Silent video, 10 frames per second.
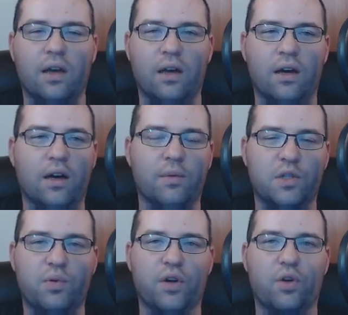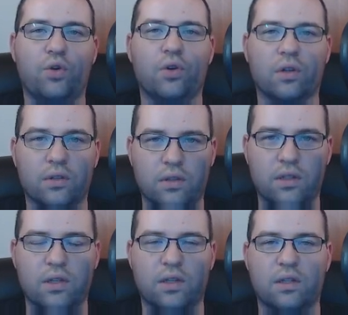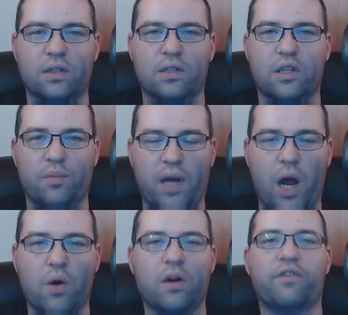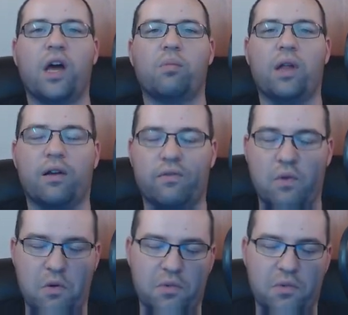It's pretty cool to see the power of that platform.